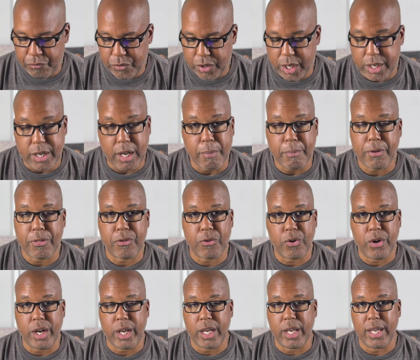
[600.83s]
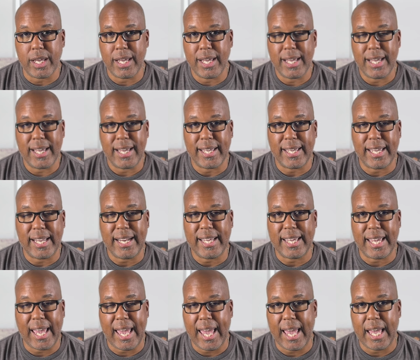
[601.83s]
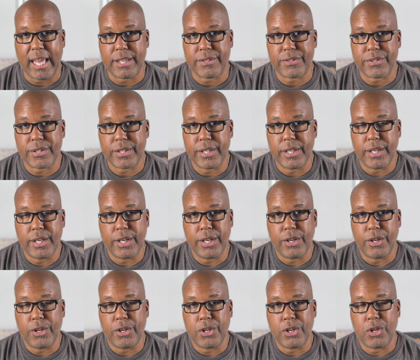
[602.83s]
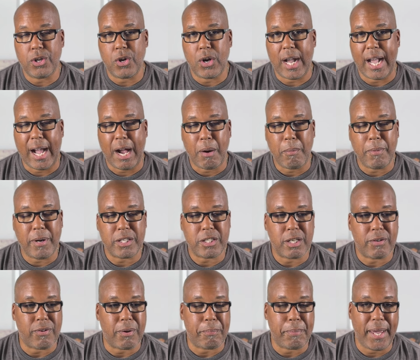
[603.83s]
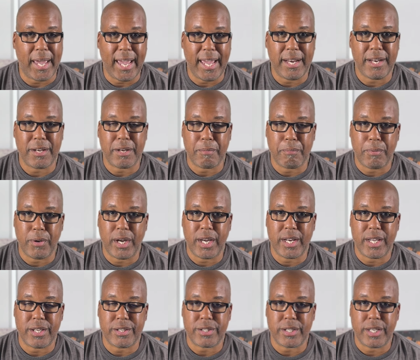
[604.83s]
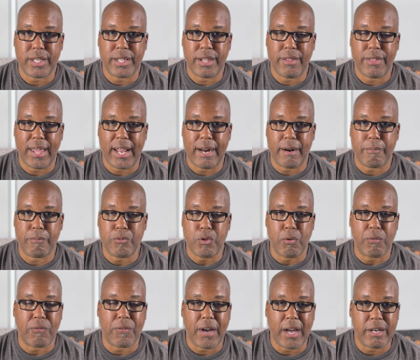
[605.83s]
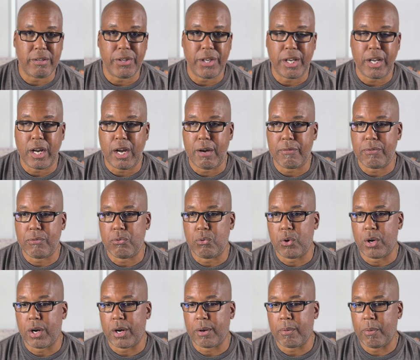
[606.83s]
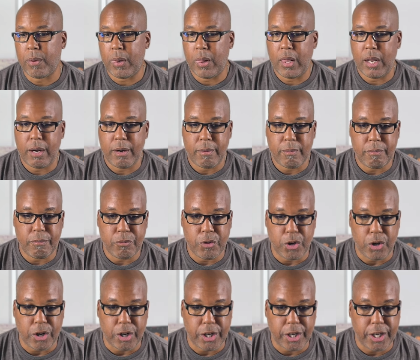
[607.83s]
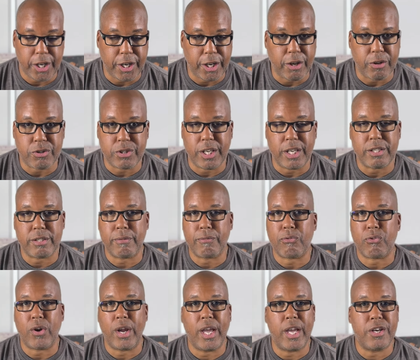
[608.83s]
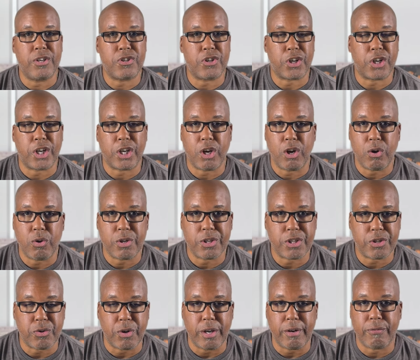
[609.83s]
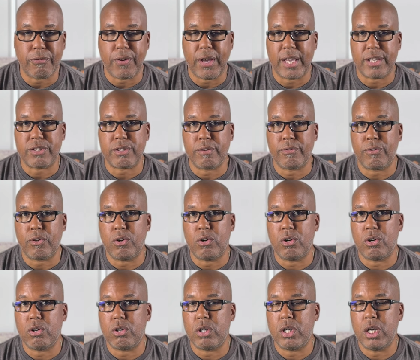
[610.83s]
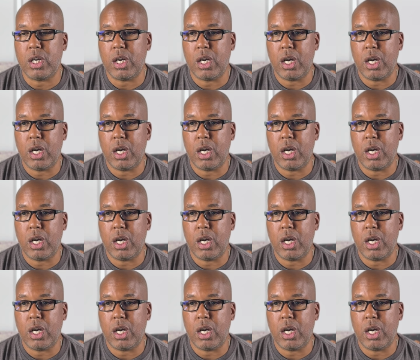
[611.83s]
At number three, getting gas. You know, how much of a pain in the butt is it that you finally get off of work, you're going to go see some friends, you're going to go to a street festival,